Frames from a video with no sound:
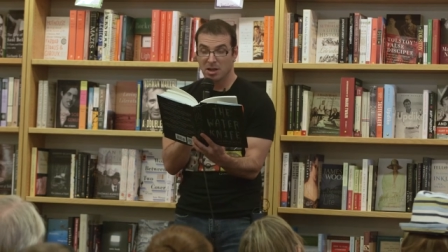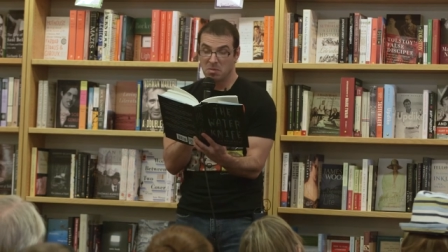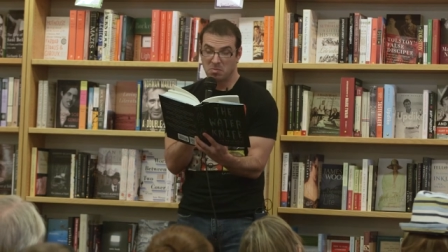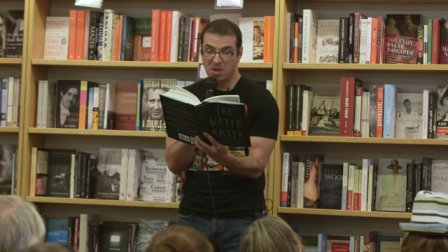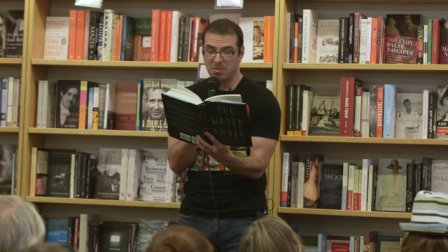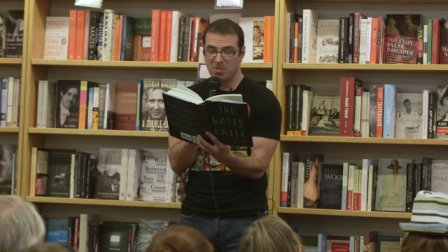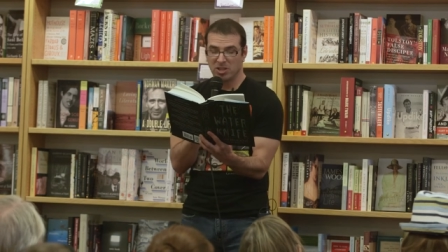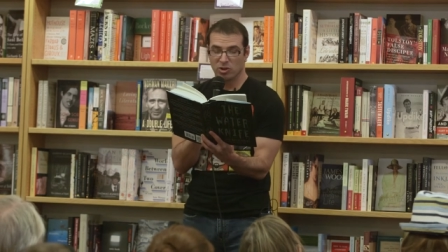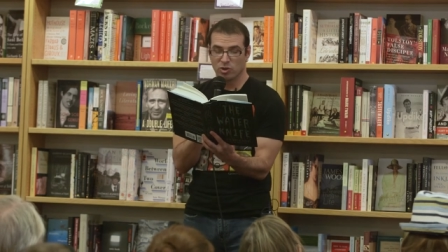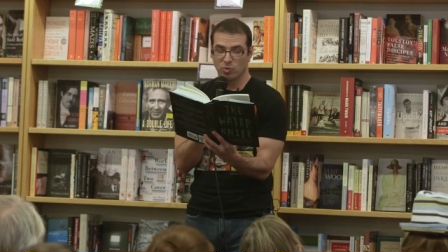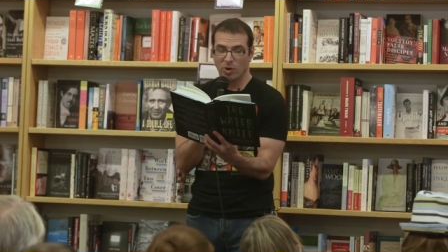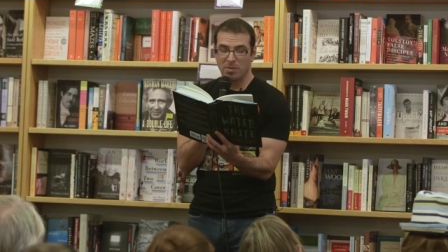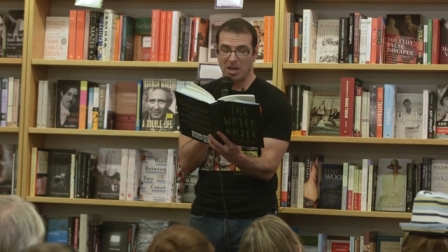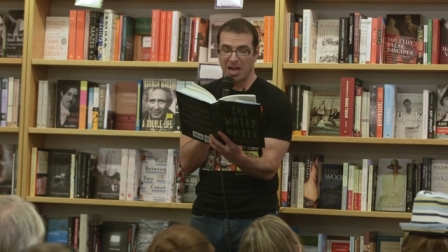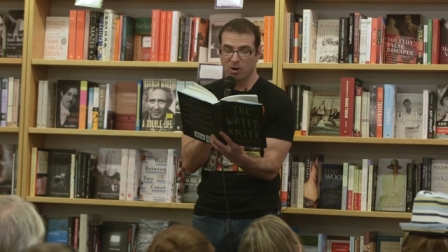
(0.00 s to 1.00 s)
Maybe those
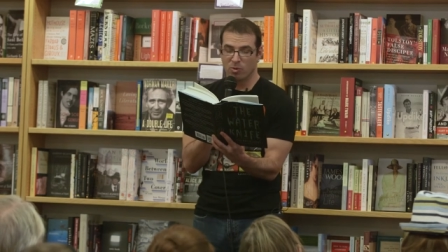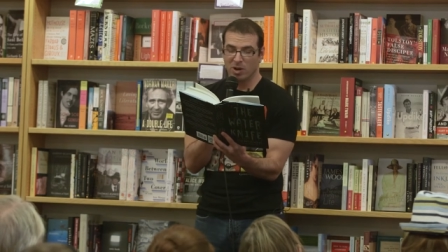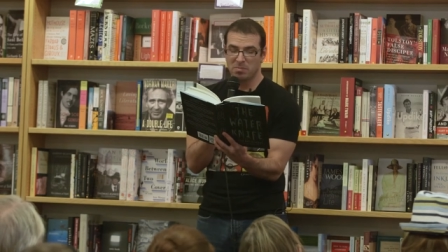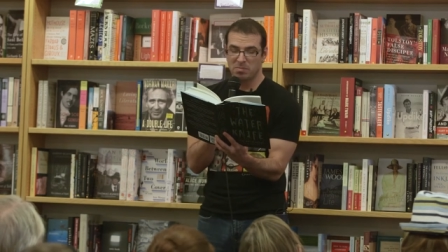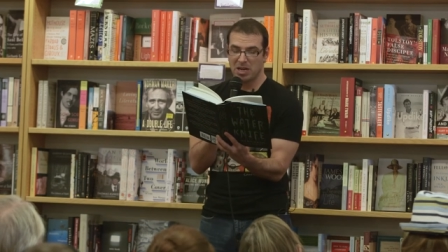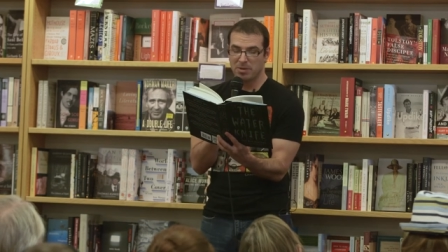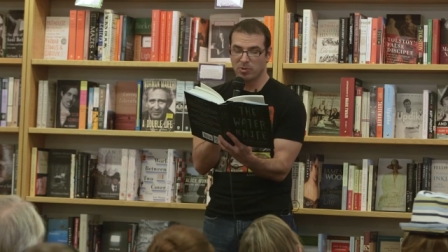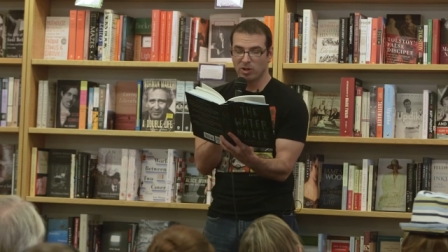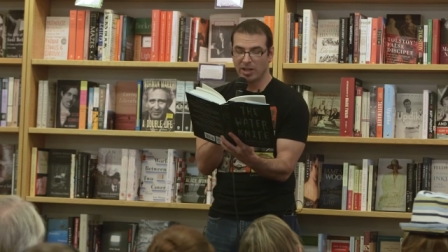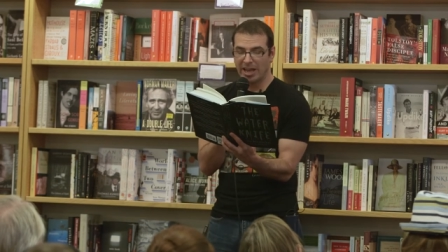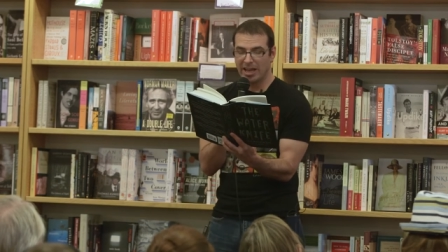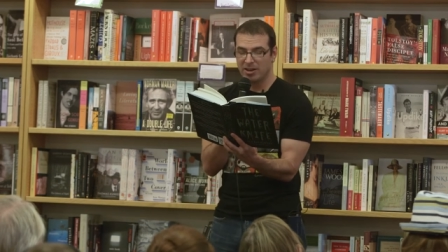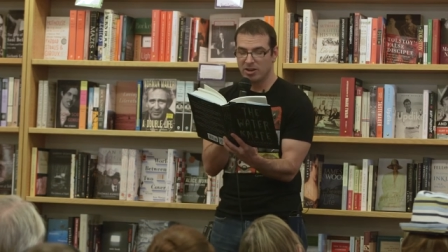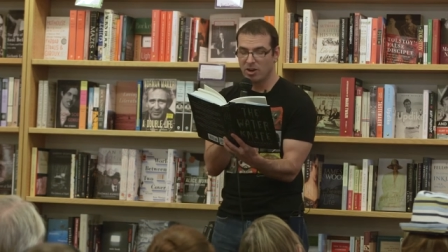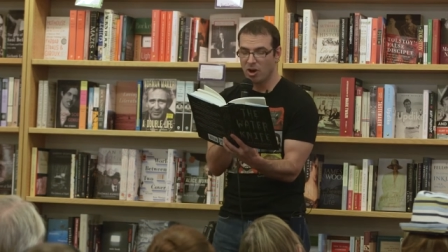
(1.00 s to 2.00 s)
way back when people
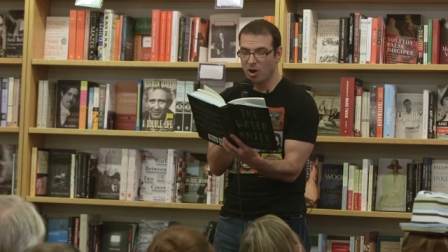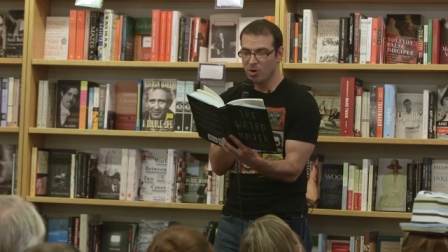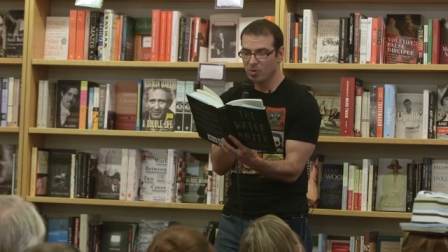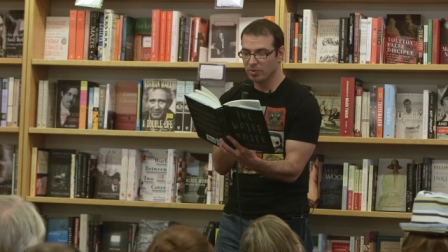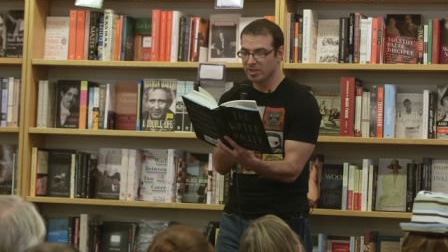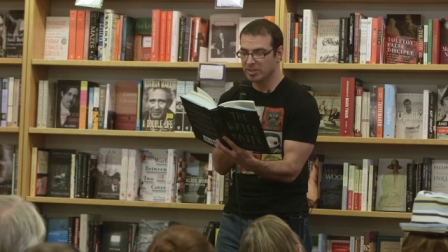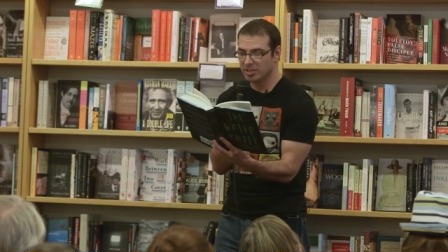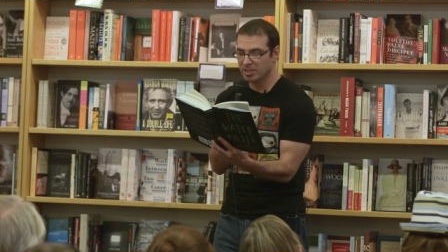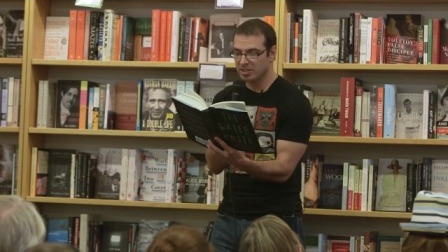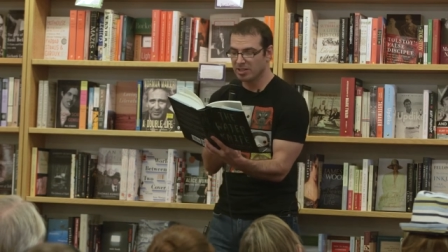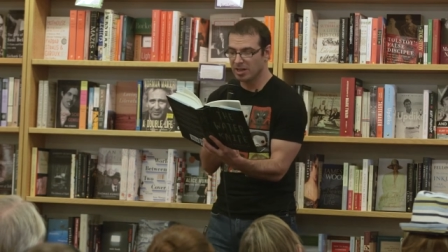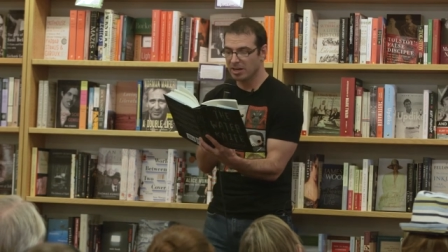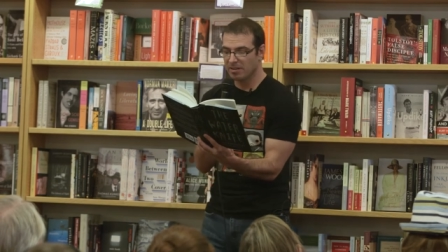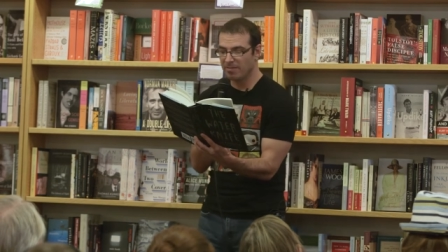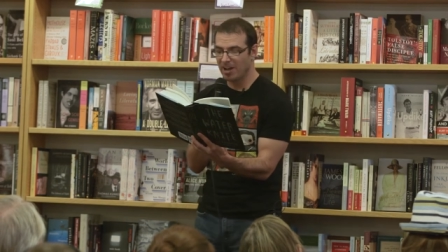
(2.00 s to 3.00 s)
hadn't known that
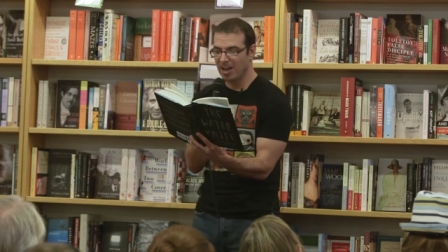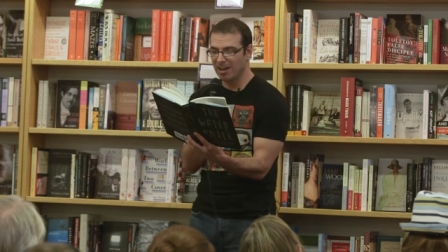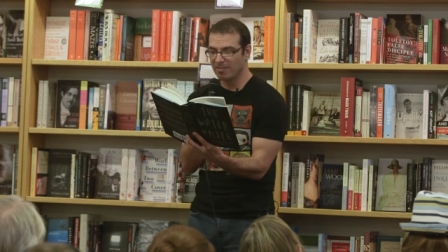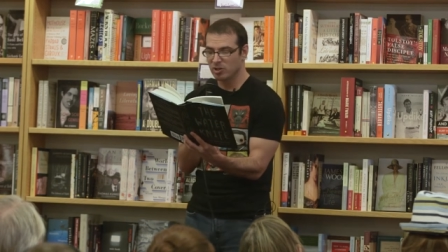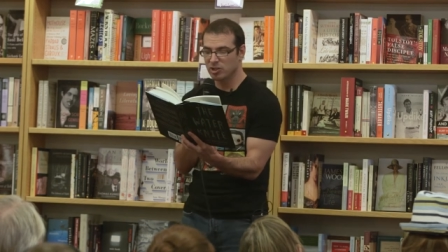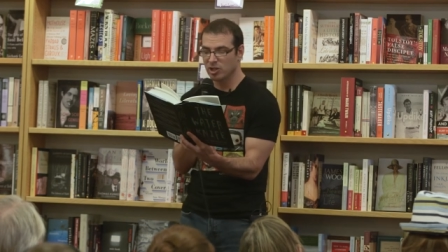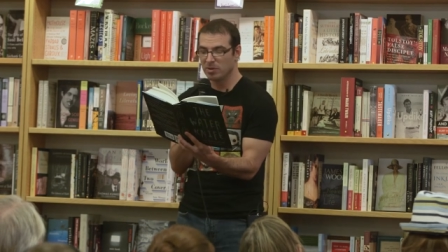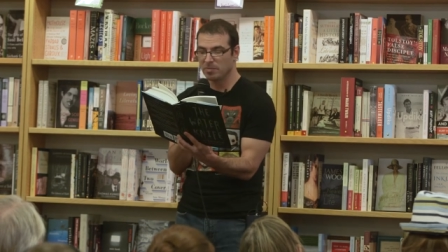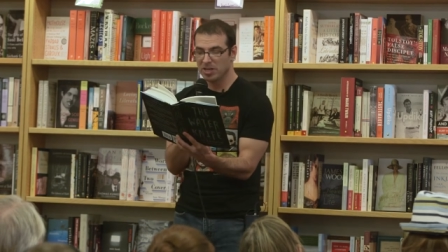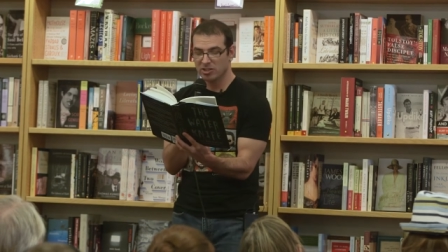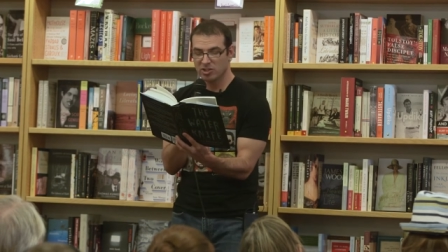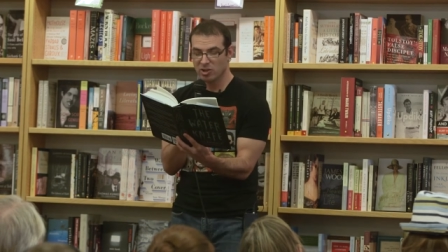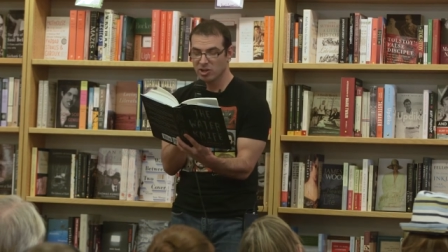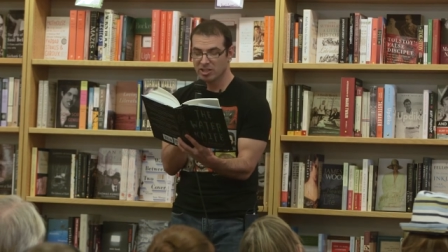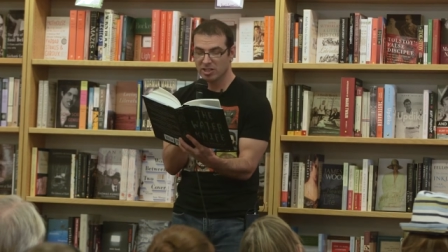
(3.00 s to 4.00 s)
695 was going to be as
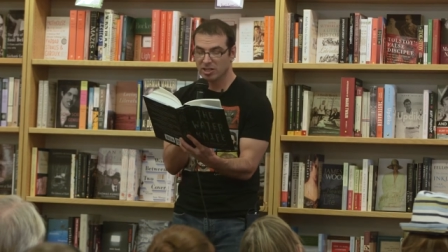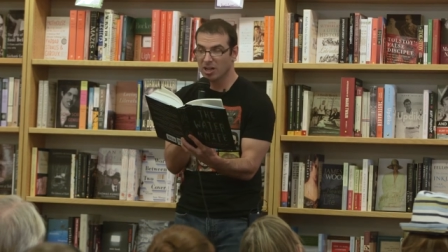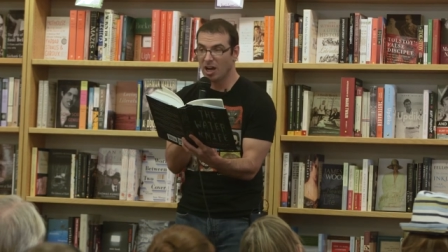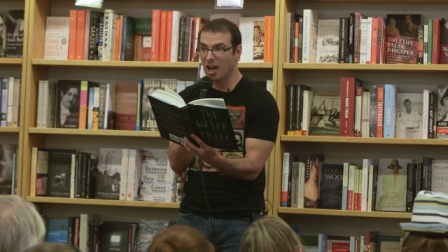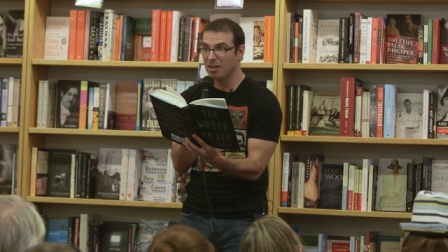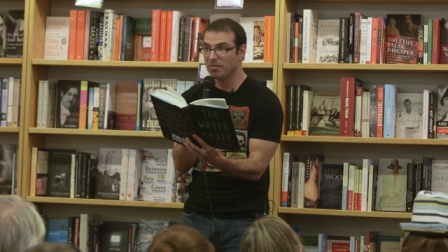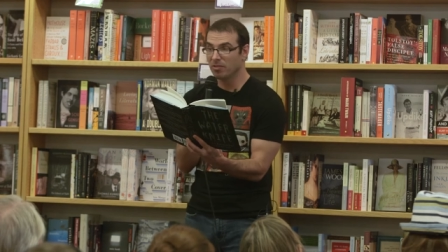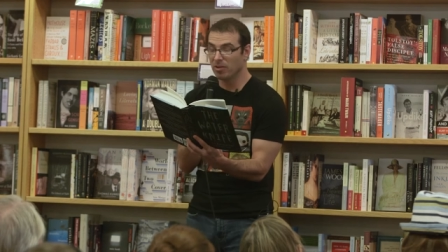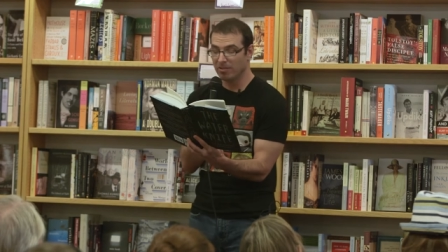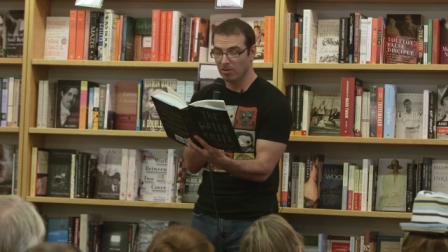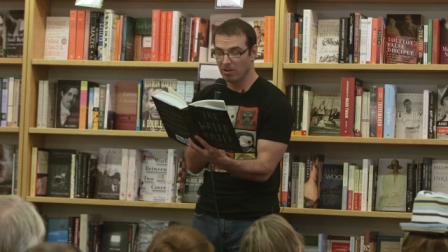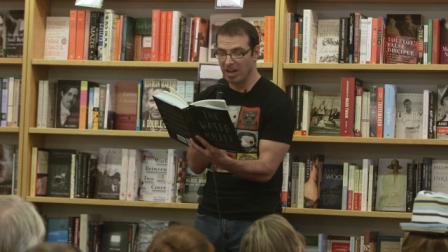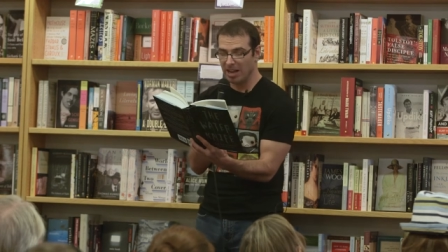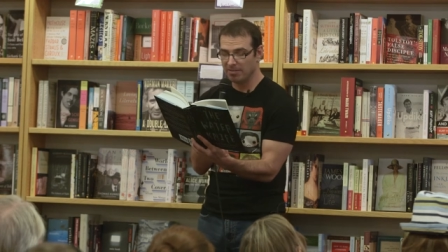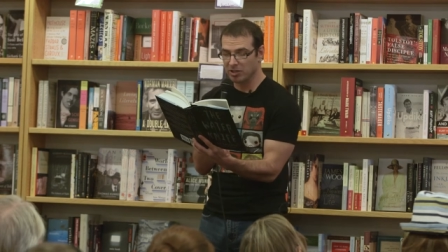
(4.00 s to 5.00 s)
good as it got
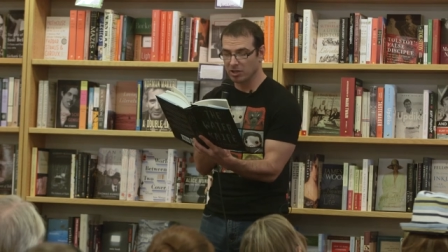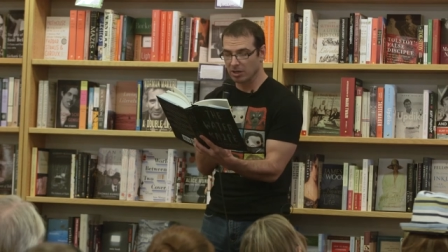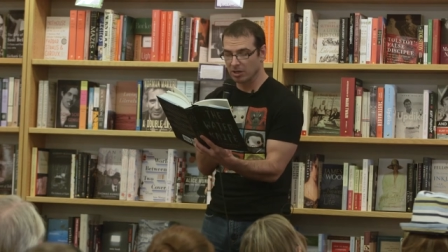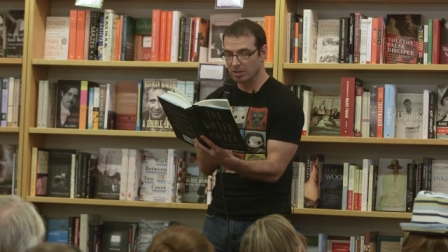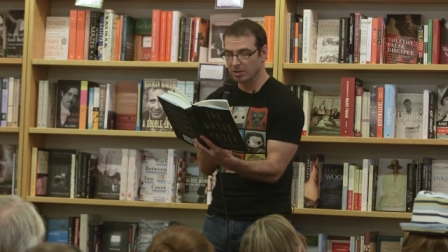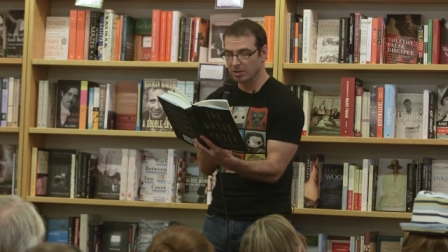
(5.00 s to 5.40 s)
forever after